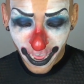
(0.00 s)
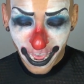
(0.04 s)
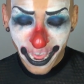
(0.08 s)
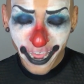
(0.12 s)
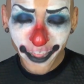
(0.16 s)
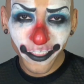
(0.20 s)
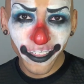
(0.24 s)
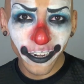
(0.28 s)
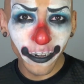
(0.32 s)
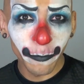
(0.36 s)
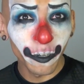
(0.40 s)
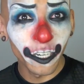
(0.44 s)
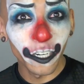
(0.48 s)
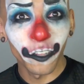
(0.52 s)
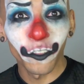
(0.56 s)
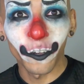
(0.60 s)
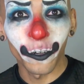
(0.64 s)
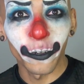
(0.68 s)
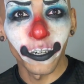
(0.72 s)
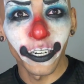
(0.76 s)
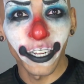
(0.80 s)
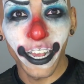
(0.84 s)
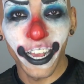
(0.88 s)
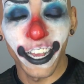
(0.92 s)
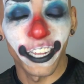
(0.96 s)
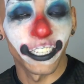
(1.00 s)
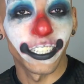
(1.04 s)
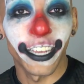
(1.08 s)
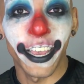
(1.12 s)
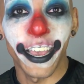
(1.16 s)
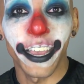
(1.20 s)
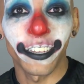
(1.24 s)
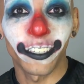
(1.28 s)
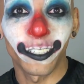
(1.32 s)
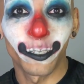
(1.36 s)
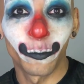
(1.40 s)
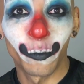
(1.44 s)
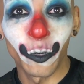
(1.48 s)
And then I'm going to throw in
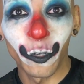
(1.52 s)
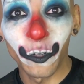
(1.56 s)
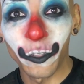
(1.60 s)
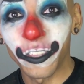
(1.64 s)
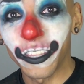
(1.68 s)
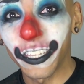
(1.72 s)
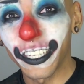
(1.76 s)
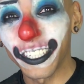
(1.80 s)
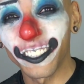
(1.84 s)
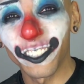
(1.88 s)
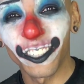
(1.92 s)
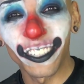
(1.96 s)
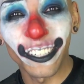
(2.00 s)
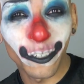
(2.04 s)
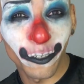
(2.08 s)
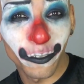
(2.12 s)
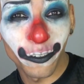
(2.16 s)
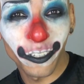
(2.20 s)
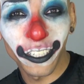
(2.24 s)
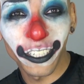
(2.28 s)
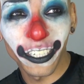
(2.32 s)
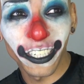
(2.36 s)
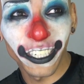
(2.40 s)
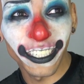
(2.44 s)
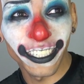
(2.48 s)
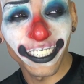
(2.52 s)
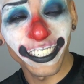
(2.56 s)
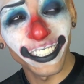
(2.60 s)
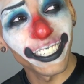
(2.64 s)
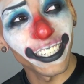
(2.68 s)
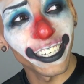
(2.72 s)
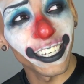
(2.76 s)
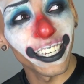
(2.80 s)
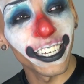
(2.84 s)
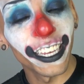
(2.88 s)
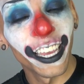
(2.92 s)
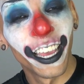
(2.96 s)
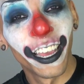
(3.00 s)
contacts. Both things you don't really need to
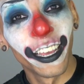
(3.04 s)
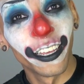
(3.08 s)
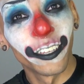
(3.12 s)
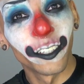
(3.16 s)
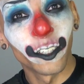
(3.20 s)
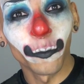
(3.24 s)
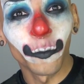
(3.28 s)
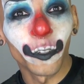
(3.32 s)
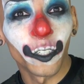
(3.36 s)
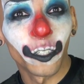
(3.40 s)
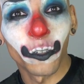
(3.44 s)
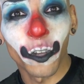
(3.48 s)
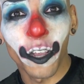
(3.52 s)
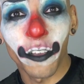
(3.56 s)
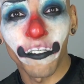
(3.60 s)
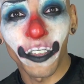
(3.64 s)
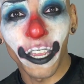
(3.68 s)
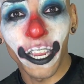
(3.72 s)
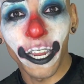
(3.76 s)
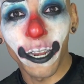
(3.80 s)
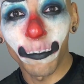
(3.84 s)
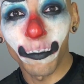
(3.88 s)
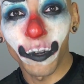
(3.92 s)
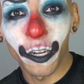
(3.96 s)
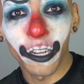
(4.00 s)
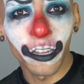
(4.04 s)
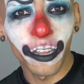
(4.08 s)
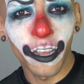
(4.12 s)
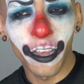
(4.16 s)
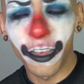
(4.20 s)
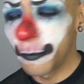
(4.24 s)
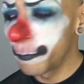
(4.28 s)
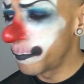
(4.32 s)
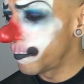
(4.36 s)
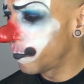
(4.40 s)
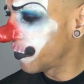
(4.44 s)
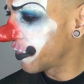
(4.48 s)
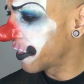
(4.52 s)
see, so I'm going to do off
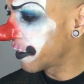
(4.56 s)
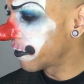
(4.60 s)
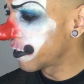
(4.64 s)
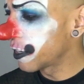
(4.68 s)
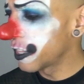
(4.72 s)
camera.